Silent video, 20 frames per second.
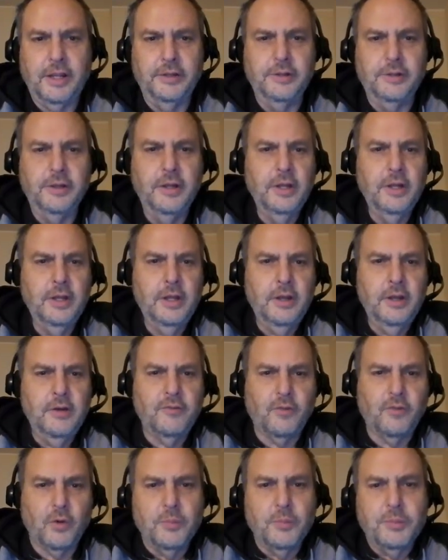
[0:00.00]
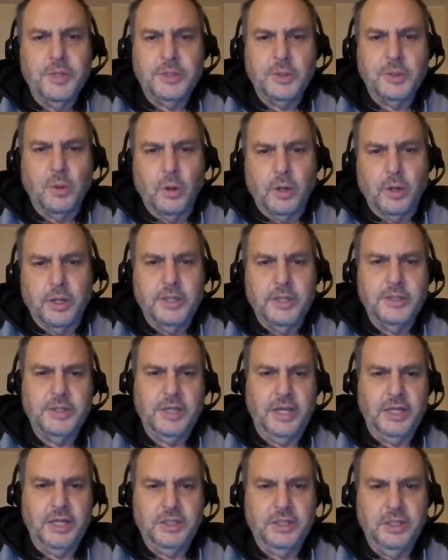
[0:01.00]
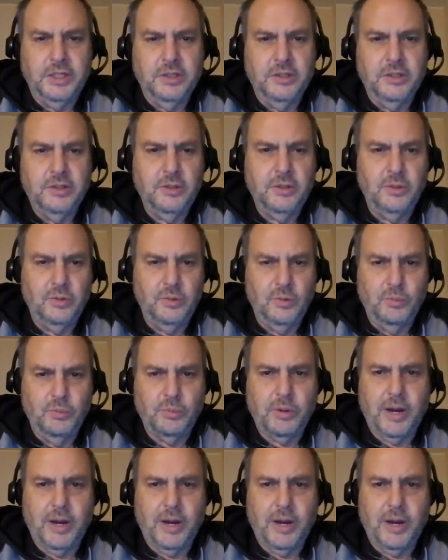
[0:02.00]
and formed these organizations to